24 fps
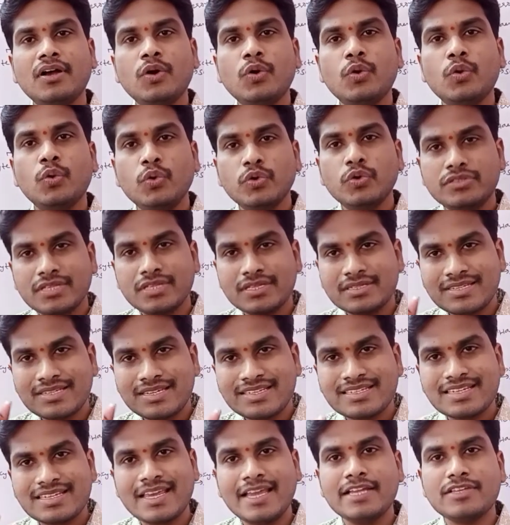oocyst
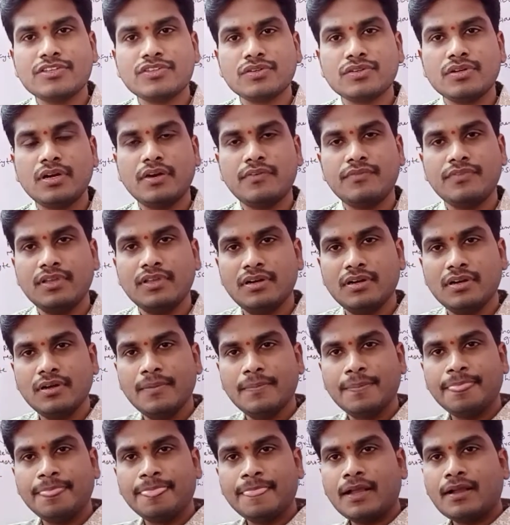stage of the
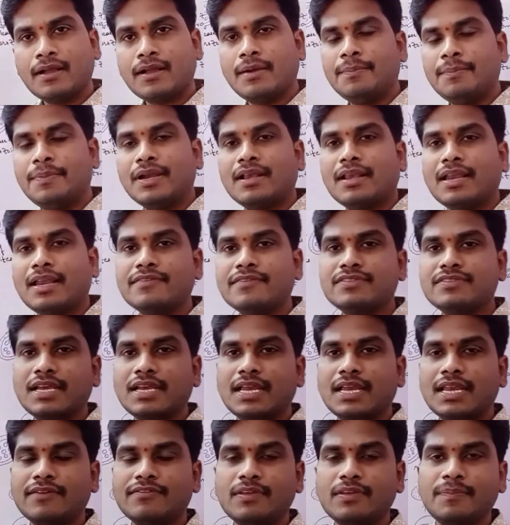complete life cycle
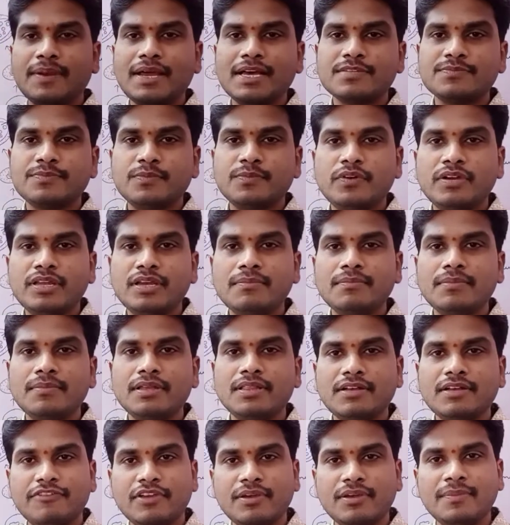of the Plasmodium in the
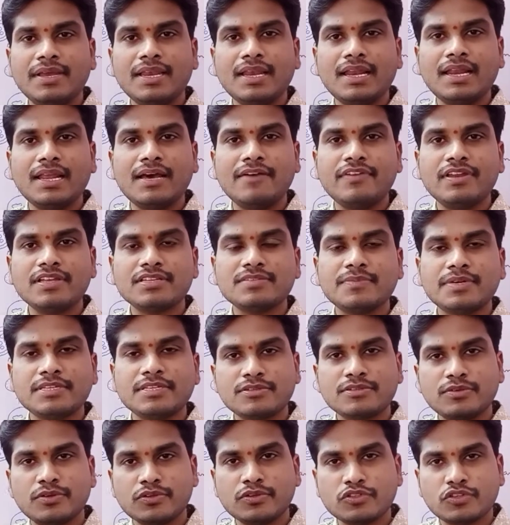female Anopheles
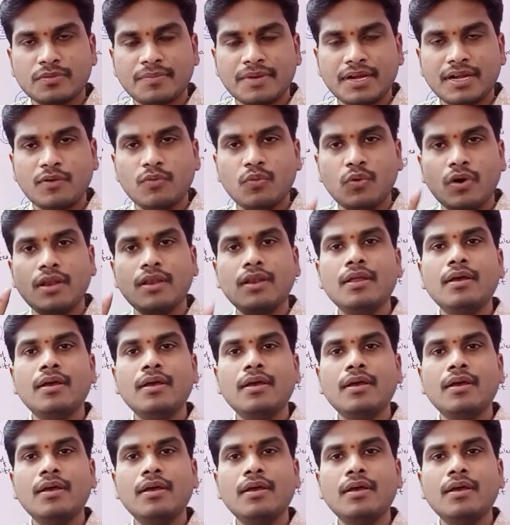mosquito stomach wall